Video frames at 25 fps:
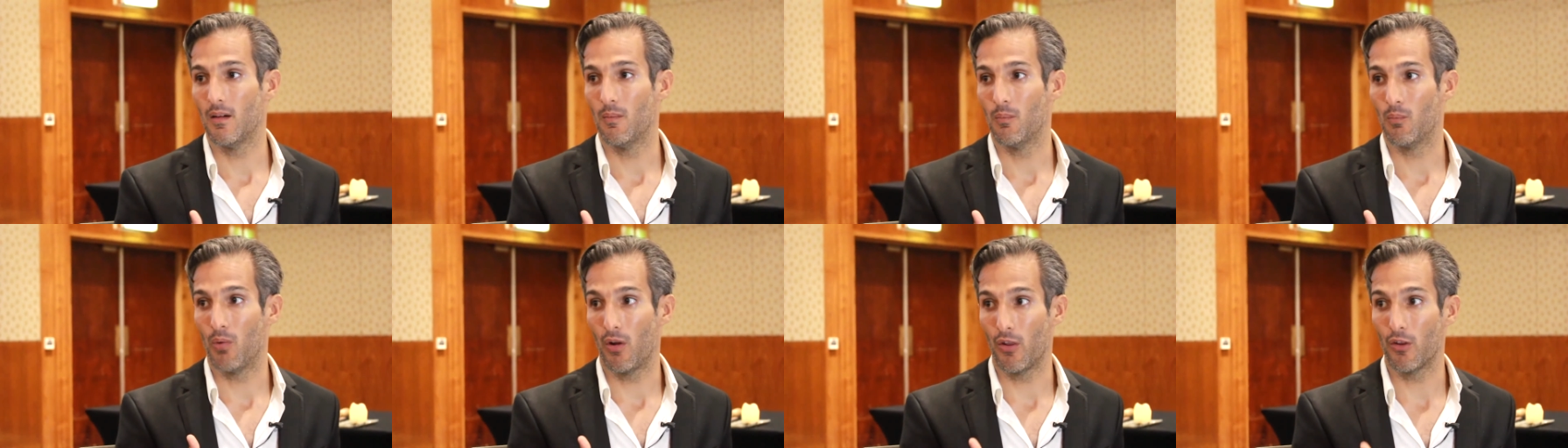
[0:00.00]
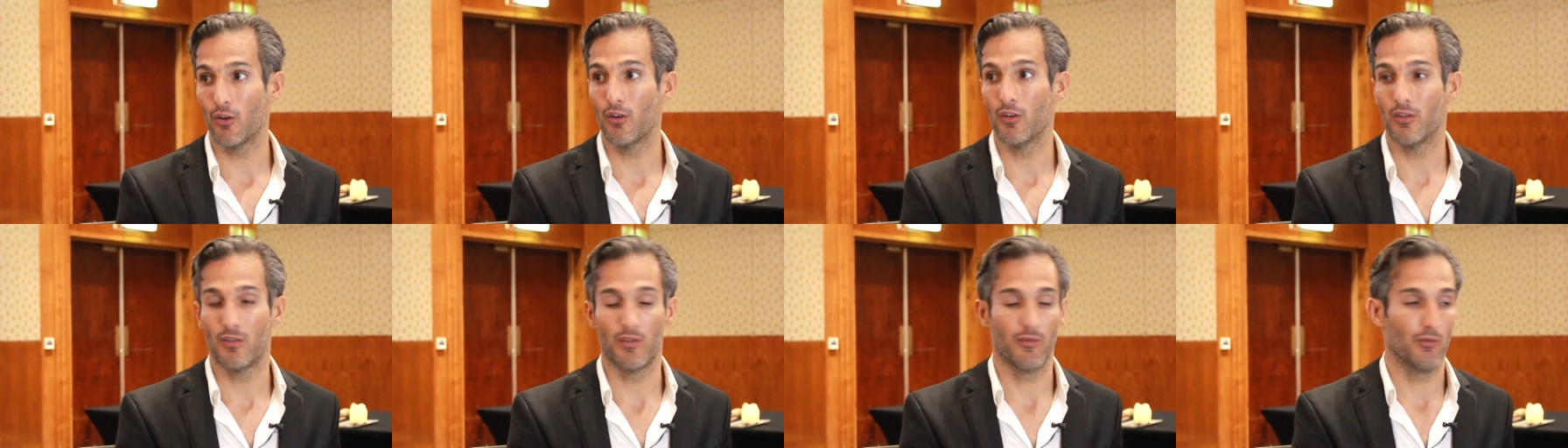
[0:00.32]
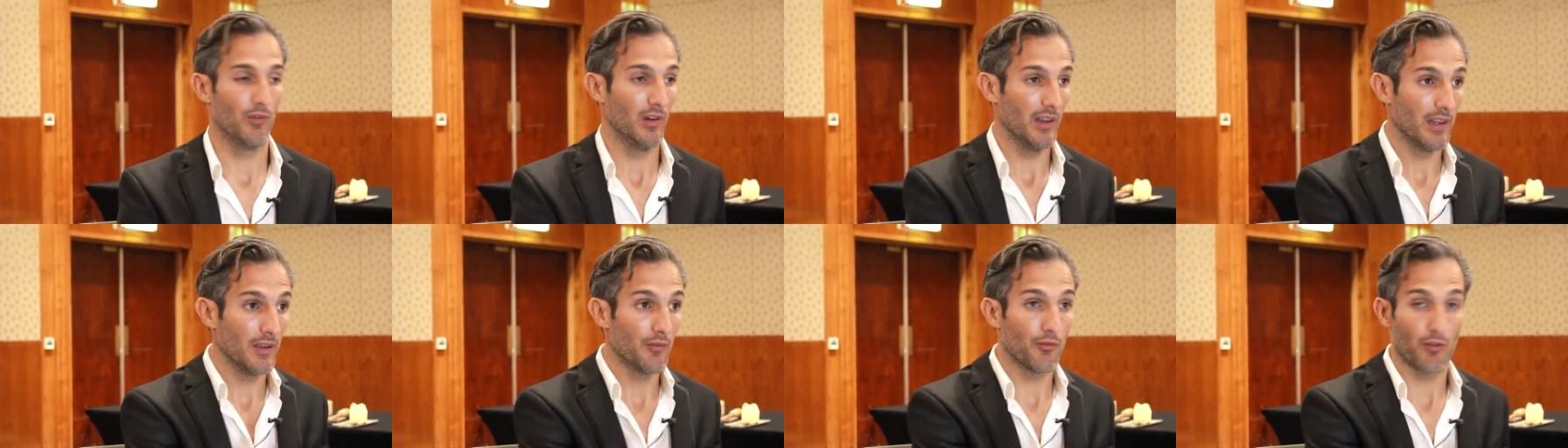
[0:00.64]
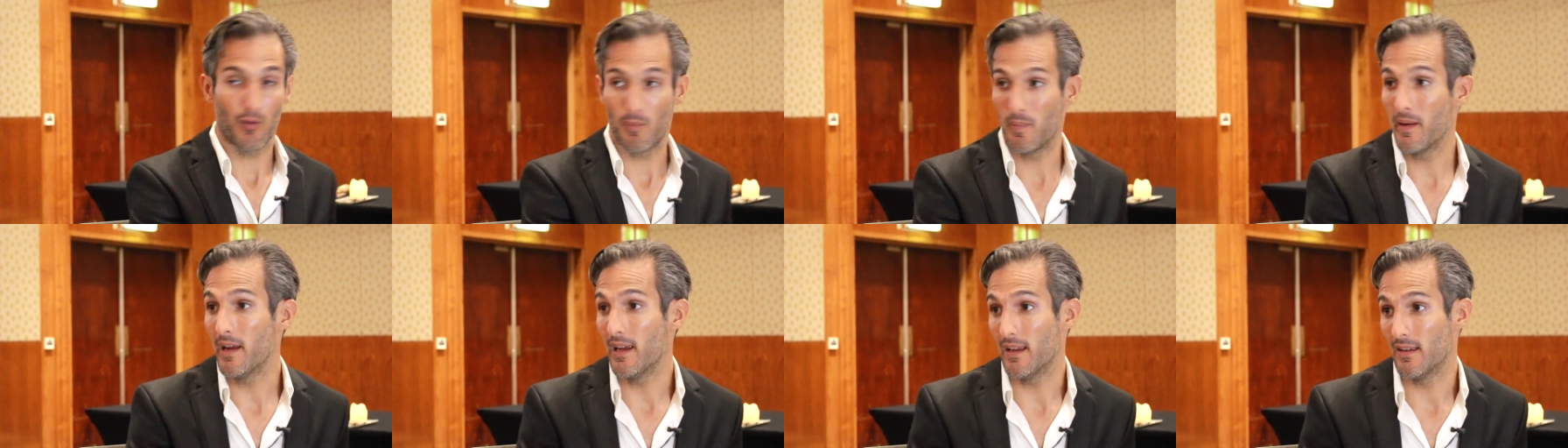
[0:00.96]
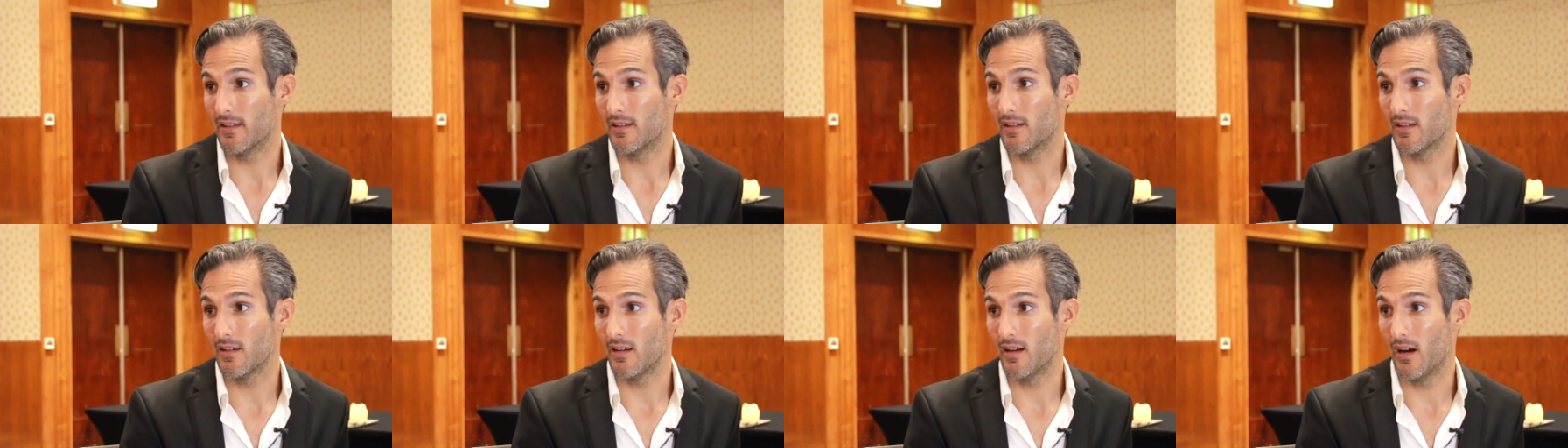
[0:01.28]
brotherhood really for
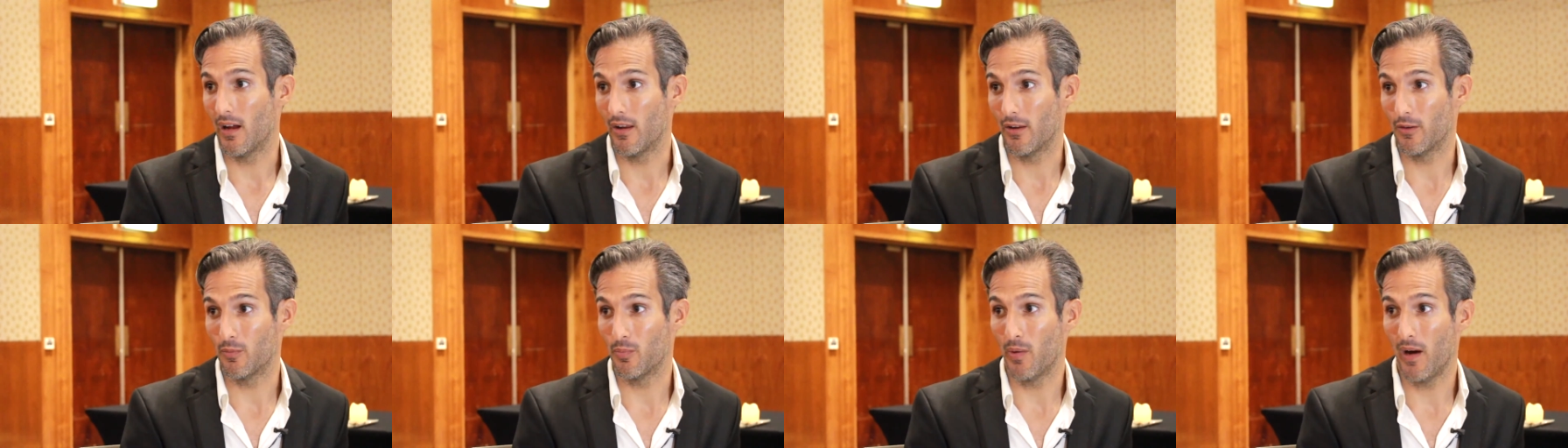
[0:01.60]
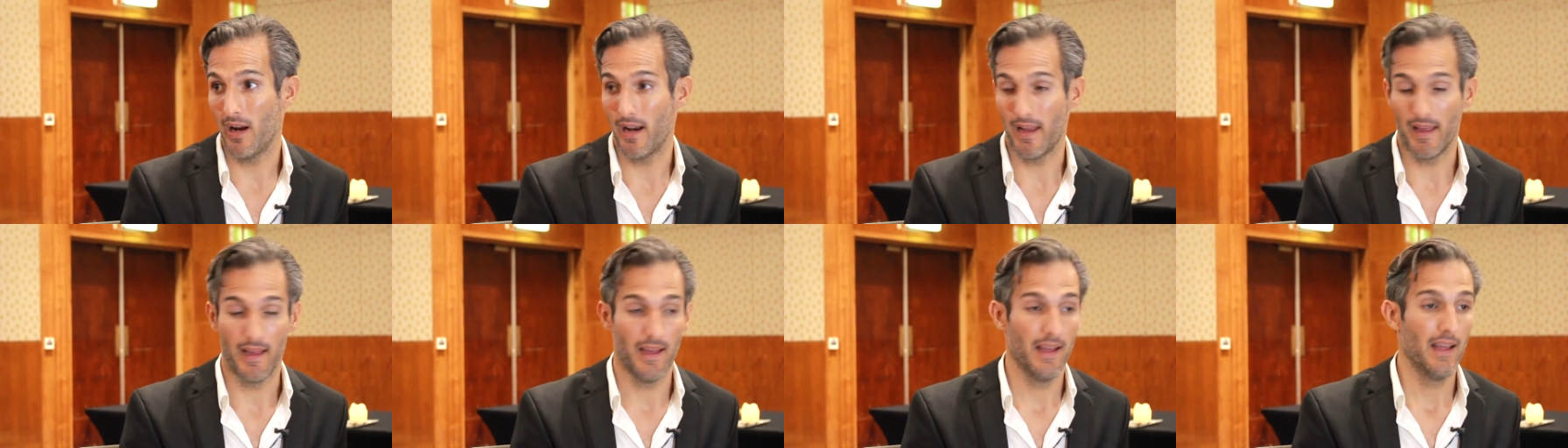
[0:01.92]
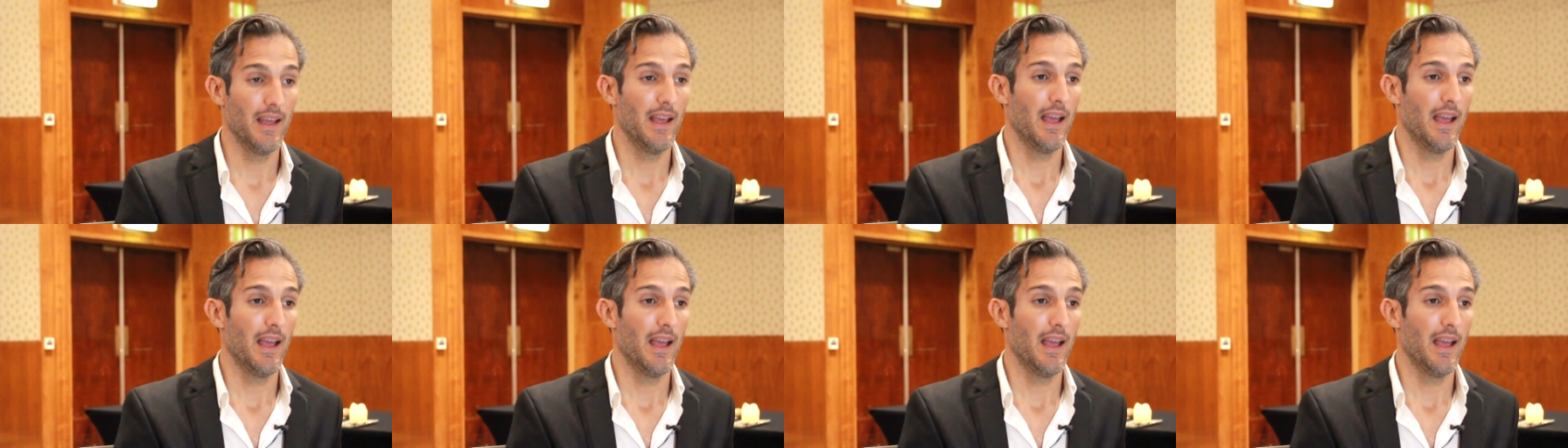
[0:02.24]
peace on this planet.